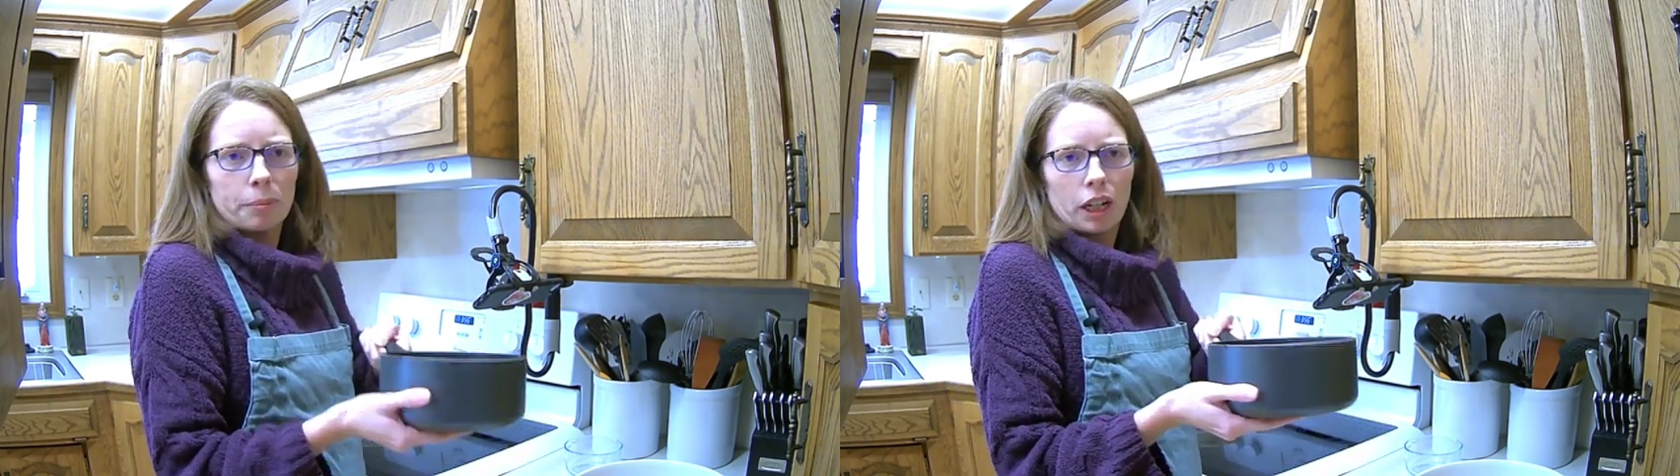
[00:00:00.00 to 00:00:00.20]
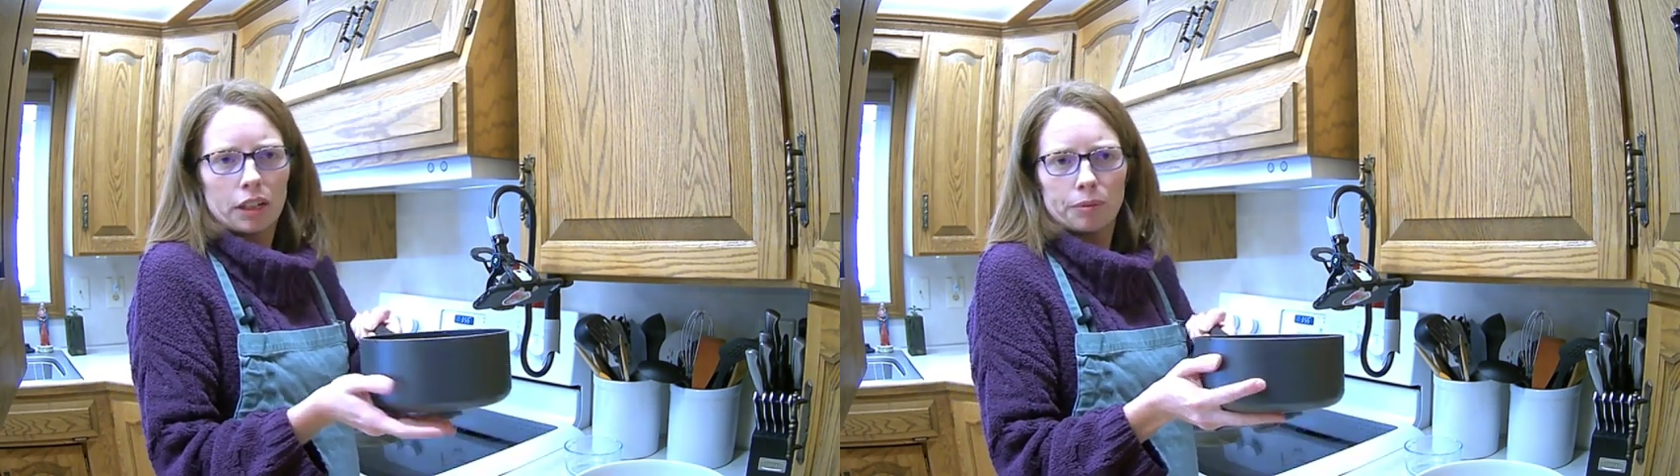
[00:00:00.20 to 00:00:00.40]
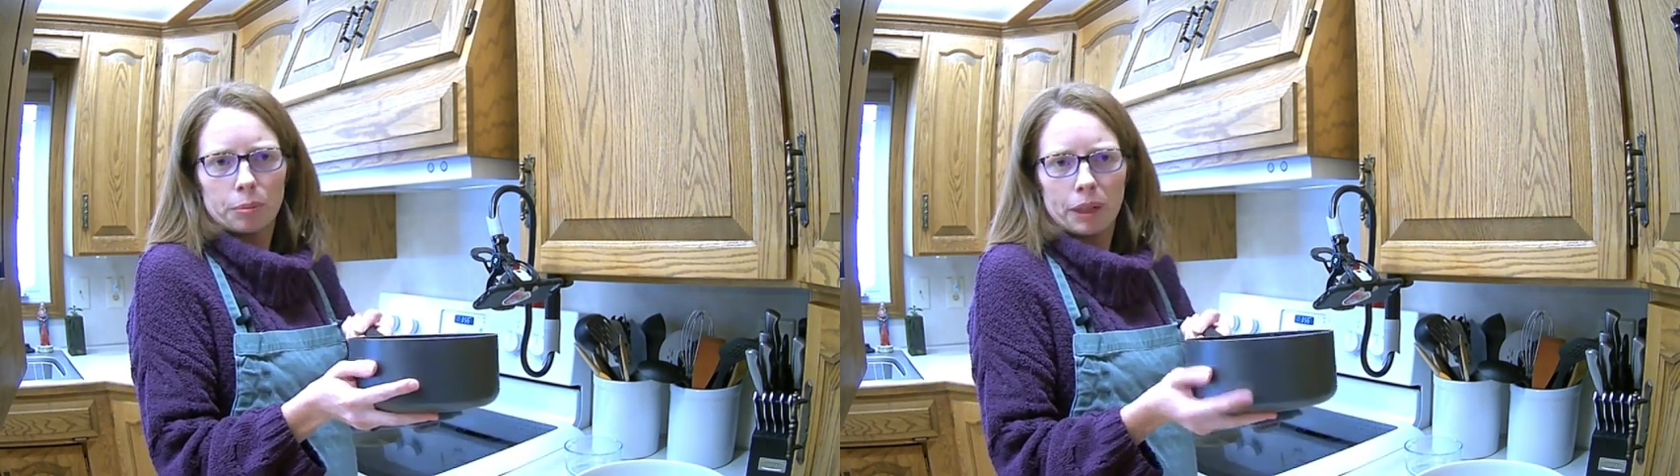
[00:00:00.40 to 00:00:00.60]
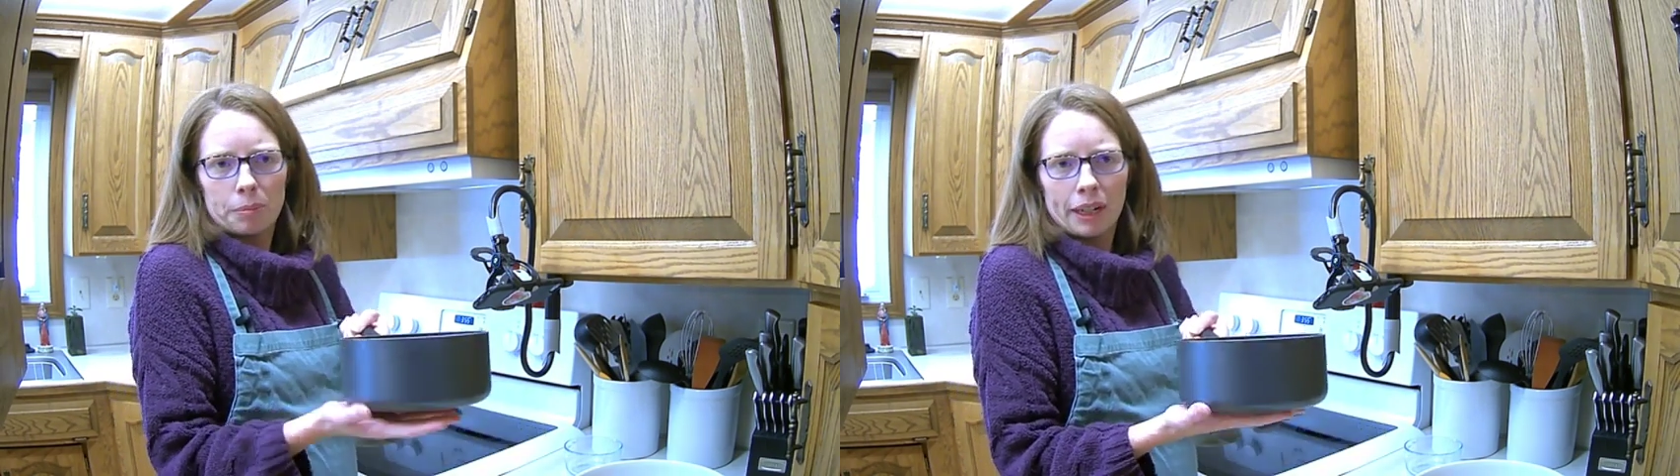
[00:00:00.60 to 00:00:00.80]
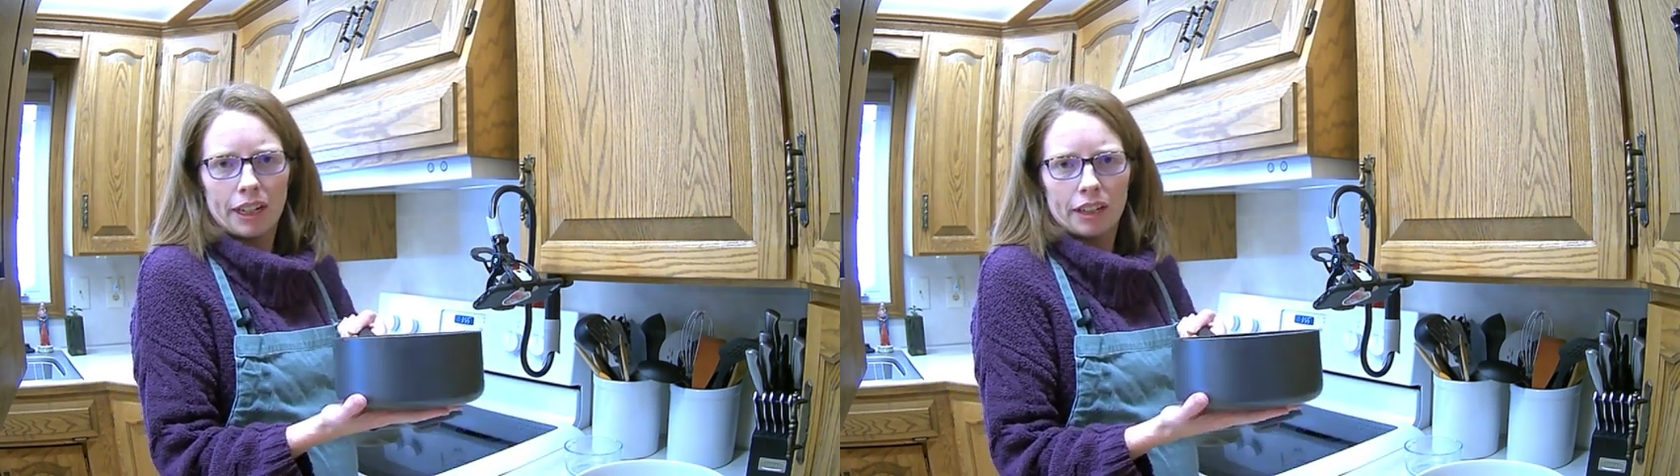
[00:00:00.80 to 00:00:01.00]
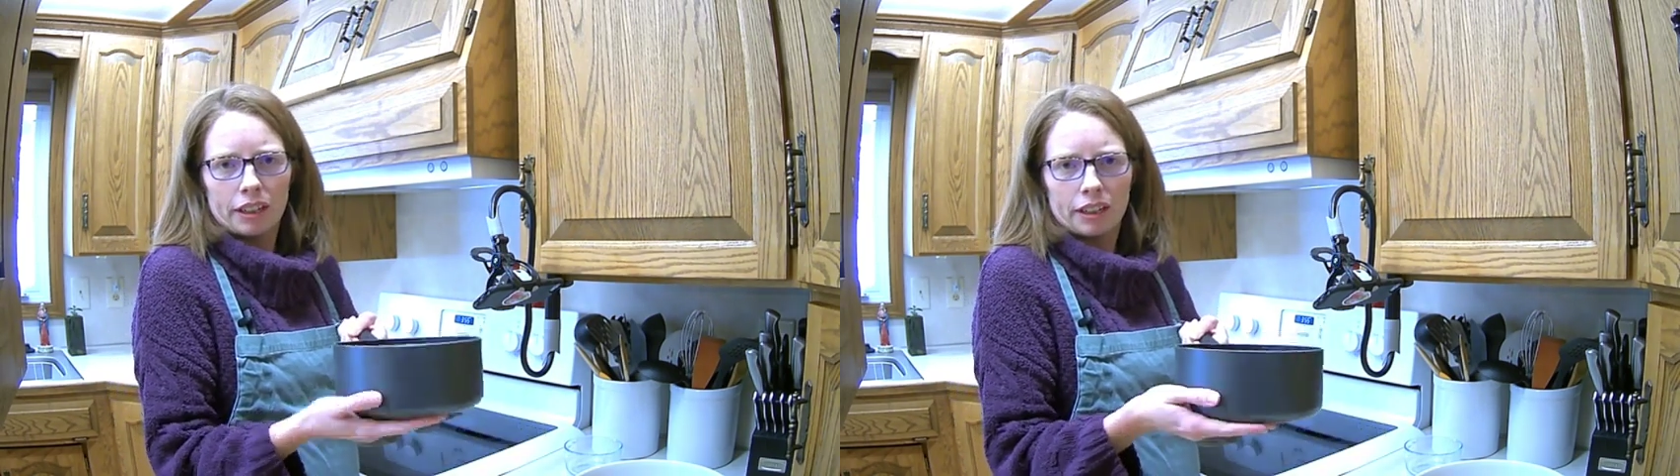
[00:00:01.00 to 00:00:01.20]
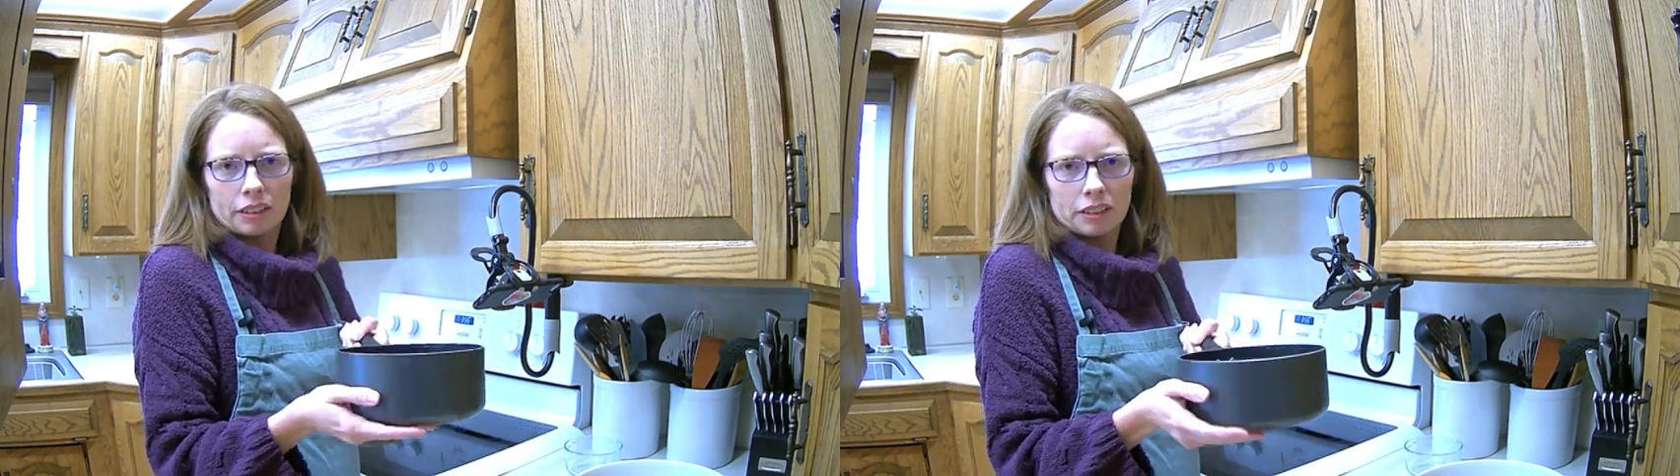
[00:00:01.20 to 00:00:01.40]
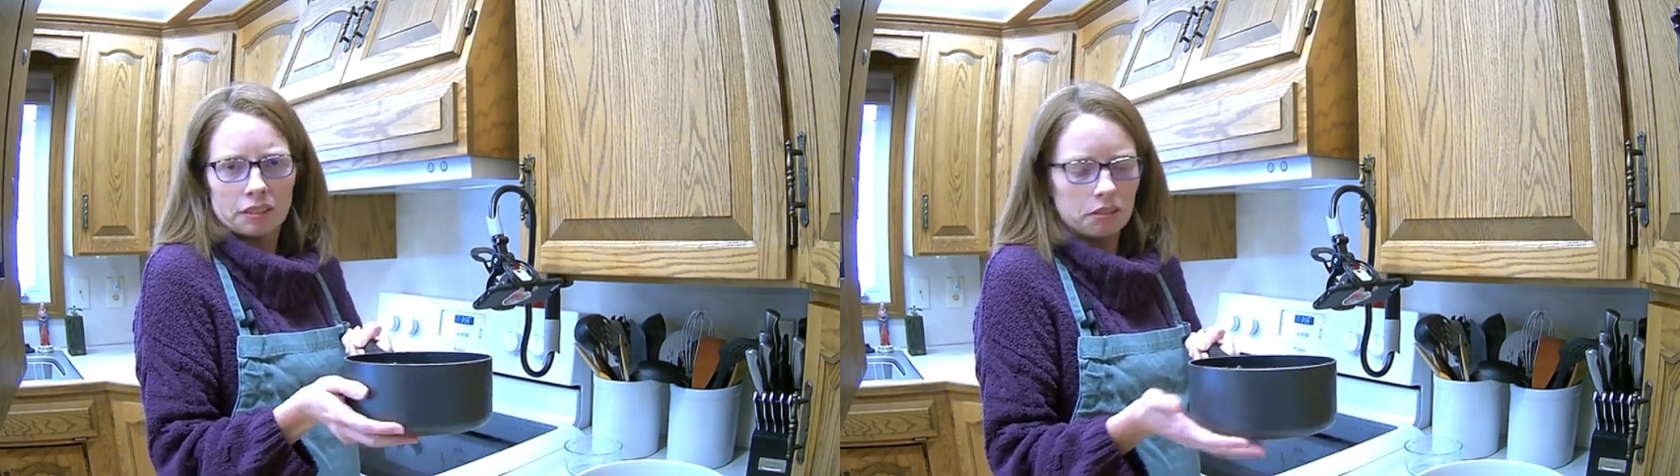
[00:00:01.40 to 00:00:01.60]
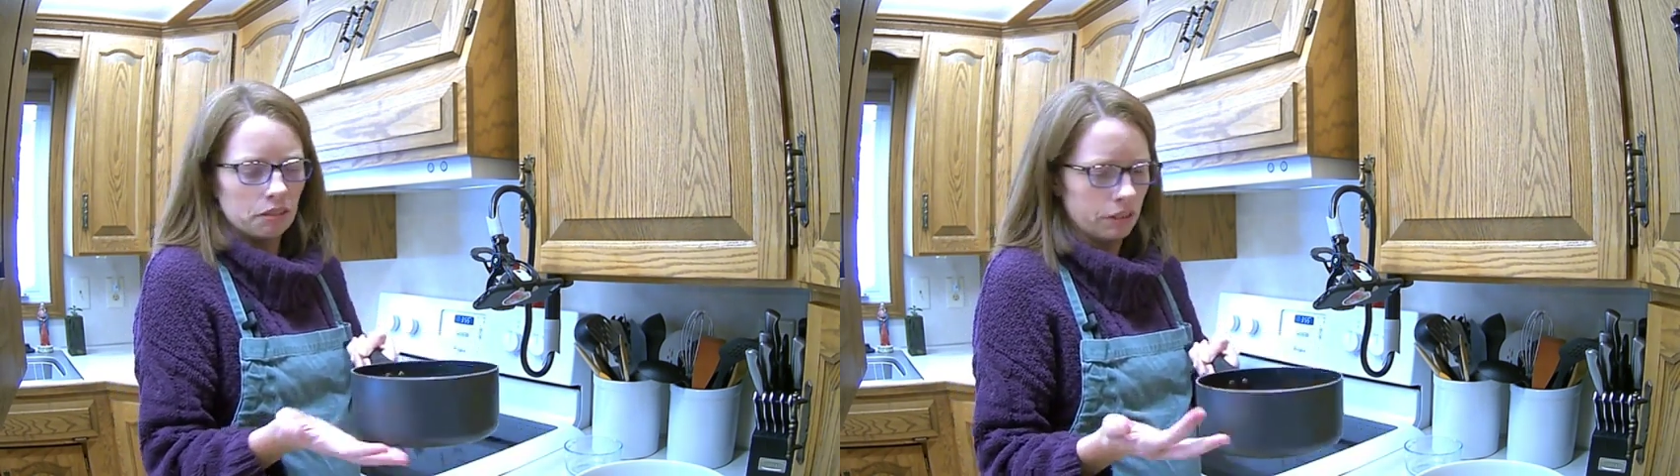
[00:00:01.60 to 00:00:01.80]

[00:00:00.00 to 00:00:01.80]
bottom of my pan and it's